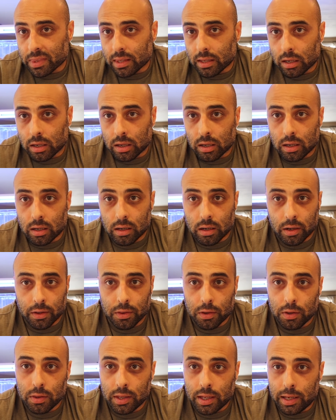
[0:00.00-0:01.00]

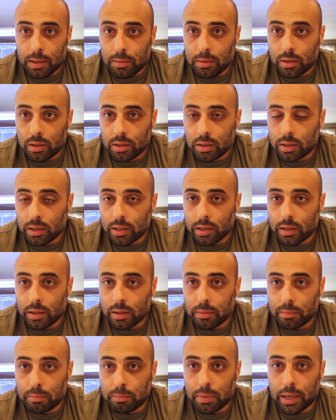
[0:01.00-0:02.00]
Other than
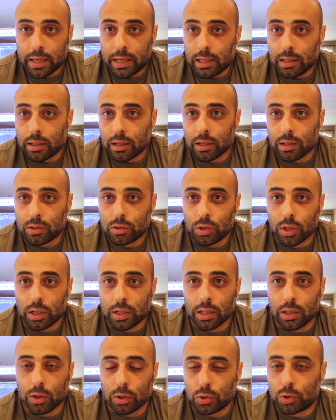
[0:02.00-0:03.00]
making the
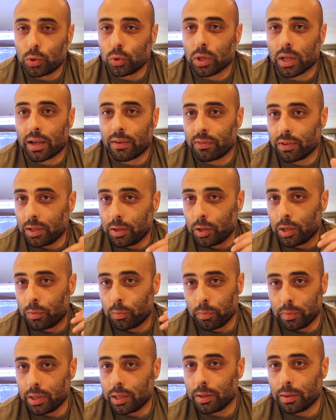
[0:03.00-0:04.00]
truck a little too lively
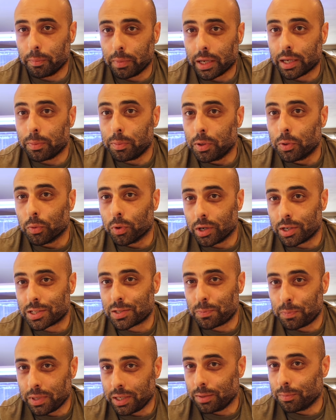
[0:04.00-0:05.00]
and making me want to
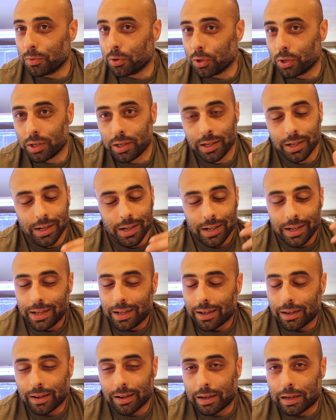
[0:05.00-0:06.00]
speed more,
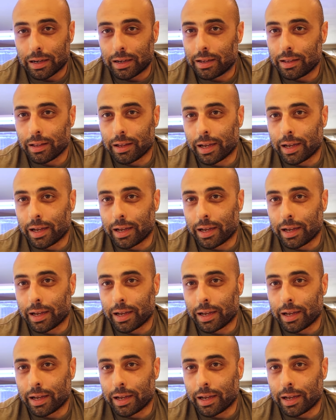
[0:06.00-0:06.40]
that's